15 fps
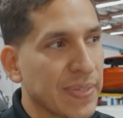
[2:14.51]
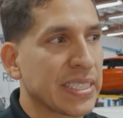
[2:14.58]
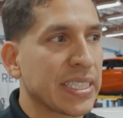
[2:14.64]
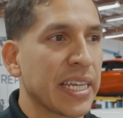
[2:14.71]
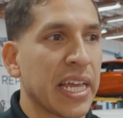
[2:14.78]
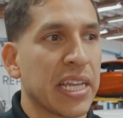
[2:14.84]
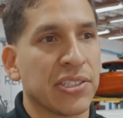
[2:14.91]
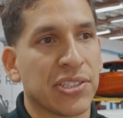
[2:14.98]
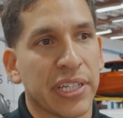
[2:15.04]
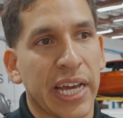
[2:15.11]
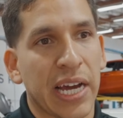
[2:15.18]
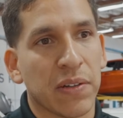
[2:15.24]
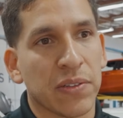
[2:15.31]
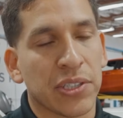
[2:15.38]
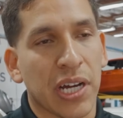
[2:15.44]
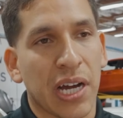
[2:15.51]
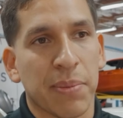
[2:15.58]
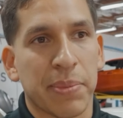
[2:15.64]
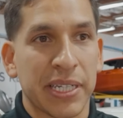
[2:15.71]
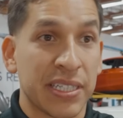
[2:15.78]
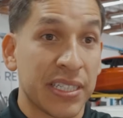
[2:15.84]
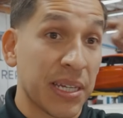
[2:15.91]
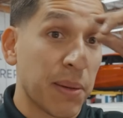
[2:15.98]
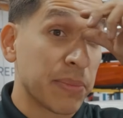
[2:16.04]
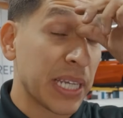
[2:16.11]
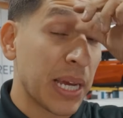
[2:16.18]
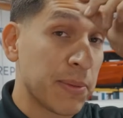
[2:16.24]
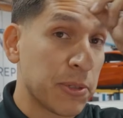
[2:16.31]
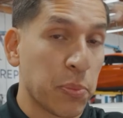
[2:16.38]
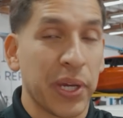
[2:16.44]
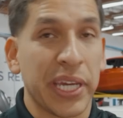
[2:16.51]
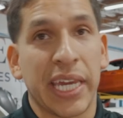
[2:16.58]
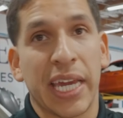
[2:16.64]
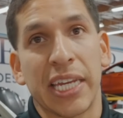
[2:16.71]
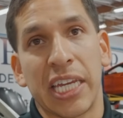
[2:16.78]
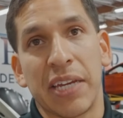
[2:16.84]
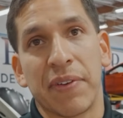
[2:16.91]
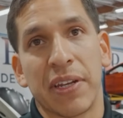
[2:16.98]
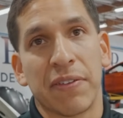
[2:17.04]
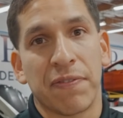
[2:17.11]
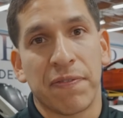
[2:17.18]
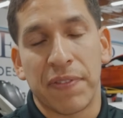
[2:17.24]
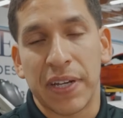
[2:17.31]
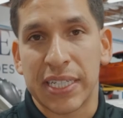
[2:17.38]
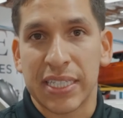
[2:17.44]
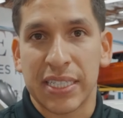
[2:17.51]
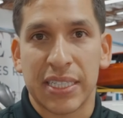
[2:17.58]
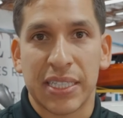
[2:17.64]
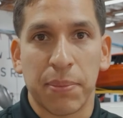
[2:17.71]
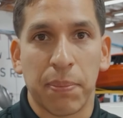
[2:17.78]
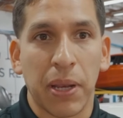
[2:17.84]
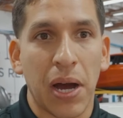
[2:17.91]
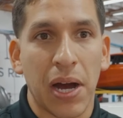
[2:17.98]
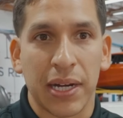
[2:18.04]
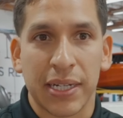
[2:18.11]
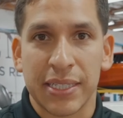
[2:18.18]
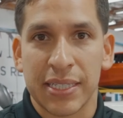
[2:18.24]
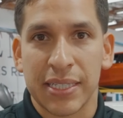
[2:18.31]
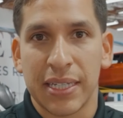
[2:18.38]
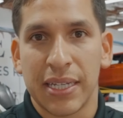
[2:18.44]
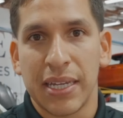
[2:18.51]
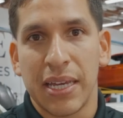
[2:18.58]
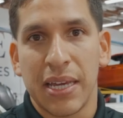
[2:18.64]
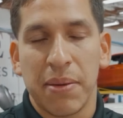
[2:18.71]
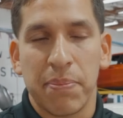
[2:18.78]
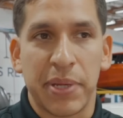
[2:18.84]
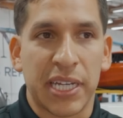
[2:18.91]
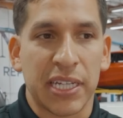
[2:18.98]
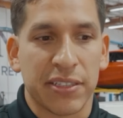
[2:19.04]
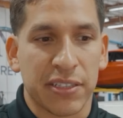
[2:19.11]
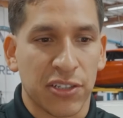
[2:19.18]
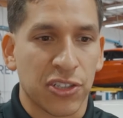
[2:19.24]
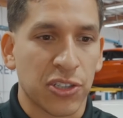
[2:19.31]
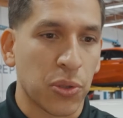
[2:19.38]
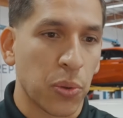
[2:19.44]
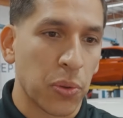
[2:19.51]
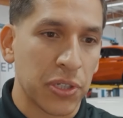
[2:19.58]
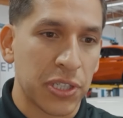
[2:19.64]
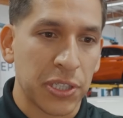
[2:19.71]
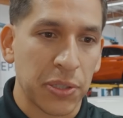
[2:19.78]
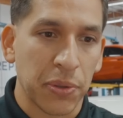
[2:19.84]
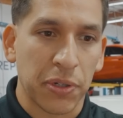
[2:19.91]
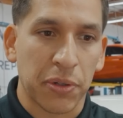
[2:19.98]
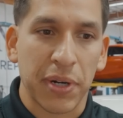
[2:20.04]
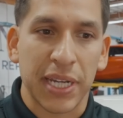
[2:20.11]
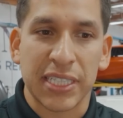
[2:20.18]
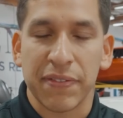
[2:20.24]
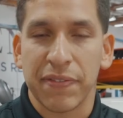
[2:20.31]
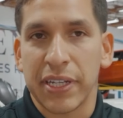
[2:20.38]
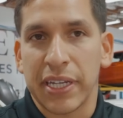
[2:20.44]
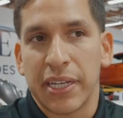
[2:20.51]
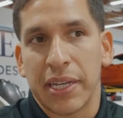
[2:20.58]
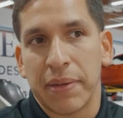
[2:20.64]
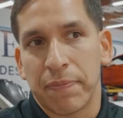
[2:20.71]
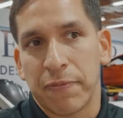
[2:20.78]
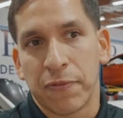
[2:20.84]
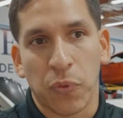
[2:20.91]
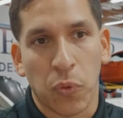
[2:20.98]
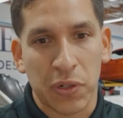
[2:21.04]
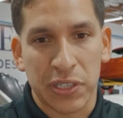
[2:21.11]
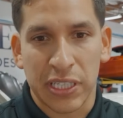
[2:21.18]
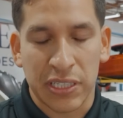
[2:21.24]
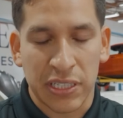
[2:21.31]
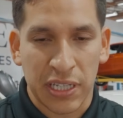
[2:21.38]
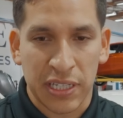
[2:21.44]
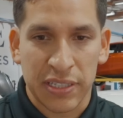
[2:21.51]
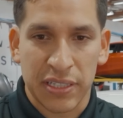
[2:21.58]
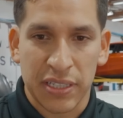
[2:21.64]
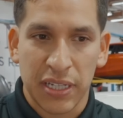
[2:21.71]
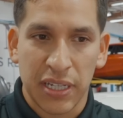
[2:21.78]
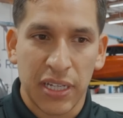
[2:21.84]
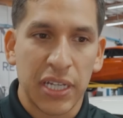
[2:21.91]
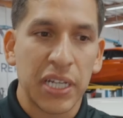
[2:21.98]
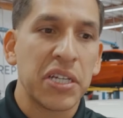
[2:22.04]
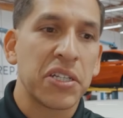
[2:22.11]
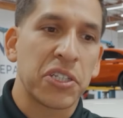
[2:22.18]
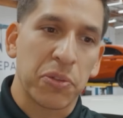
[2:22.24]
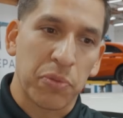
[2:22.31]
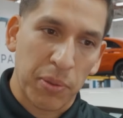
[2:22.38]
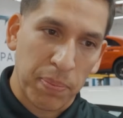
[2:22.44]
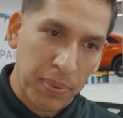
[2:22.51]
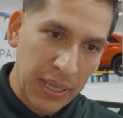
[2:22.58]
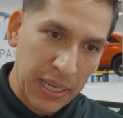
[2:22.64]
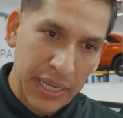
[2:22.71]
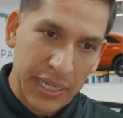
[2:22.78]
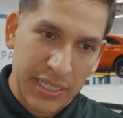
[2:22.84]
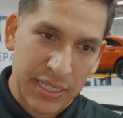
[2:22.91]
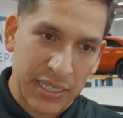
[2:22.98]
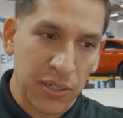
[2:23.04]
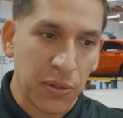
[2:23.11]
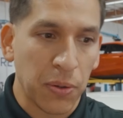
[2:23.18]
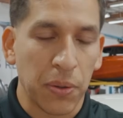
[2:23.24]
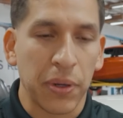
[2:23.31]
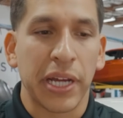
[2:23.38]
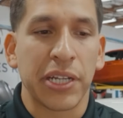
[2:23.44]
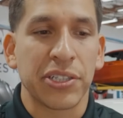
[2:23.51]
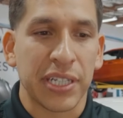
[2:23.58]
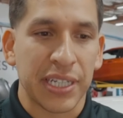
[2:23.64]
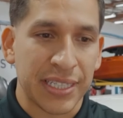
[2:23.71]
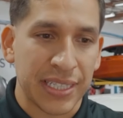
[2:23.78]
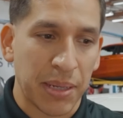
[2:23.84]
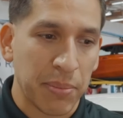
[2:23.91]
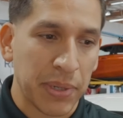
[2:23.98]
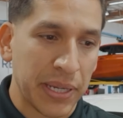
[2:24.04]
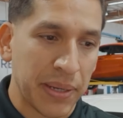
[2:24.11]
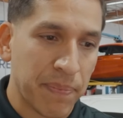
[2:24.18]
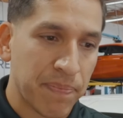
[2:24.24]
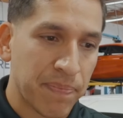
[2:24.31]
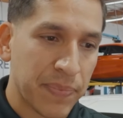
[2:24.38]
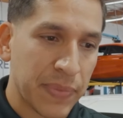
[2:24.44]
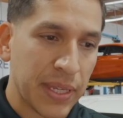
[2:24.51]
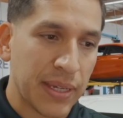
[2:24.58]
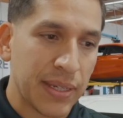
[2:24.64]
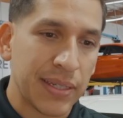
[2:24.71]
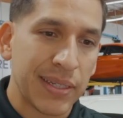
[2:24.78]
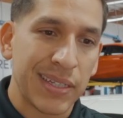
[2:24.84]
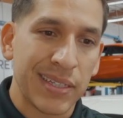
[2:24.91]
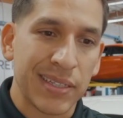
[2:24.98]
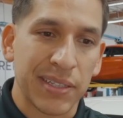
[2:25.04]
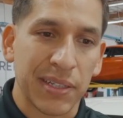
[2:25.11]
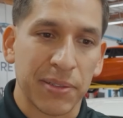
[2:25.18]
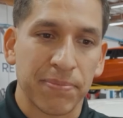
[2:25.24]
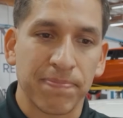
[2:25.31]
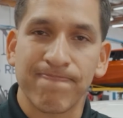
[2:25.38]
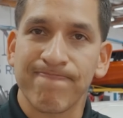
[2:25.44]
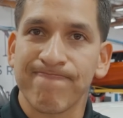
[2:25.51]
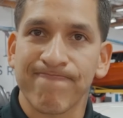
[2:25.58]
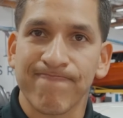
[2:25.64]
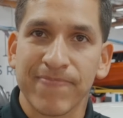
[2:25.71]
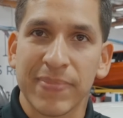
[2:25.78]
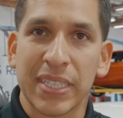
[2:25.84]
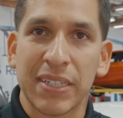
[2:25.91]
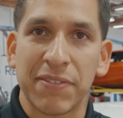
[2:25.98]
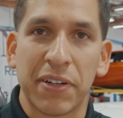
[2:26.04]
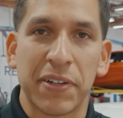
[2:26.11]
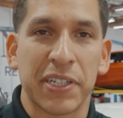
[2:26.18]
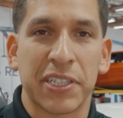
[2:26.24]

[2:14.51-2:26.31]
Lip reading: an engine out job, and sometimes we can't even fix the blocks because they're scored so aggressively, and it forces us to replace the whole engine assembly. So very